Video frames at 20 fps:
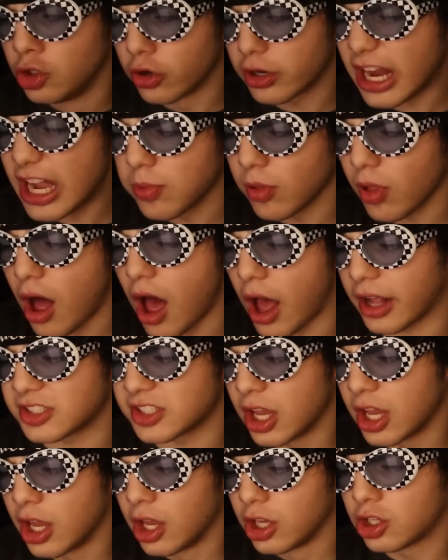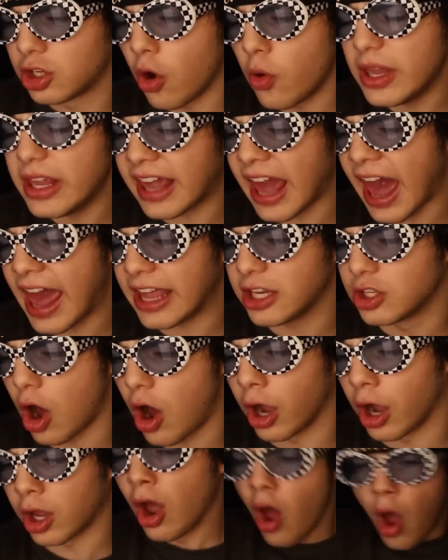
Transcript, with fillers: You're getting blocked. Go eat cat and dog.